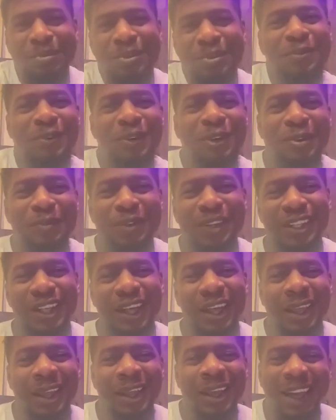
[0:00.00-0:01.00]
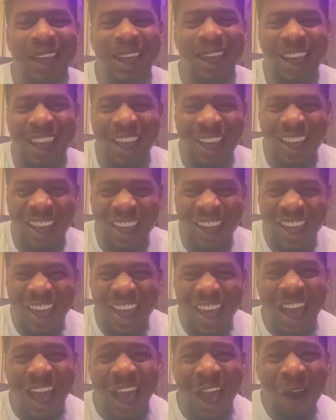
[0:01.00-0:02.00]
You feel me? Like, I
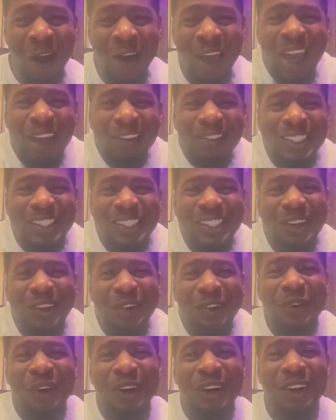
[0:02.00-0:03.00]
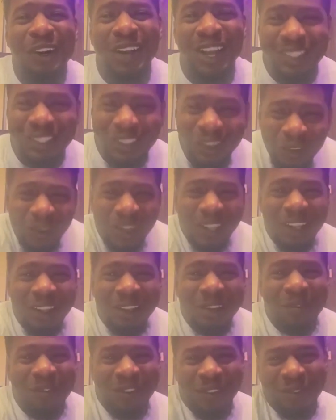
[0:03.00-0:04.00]
don't have to tell the world. I told
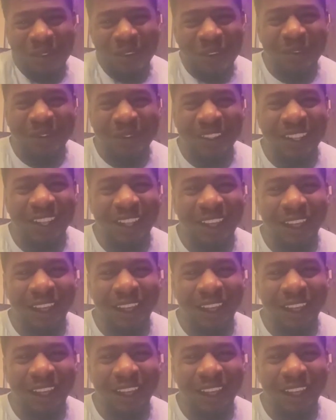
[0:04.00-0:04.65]
him. You feel me?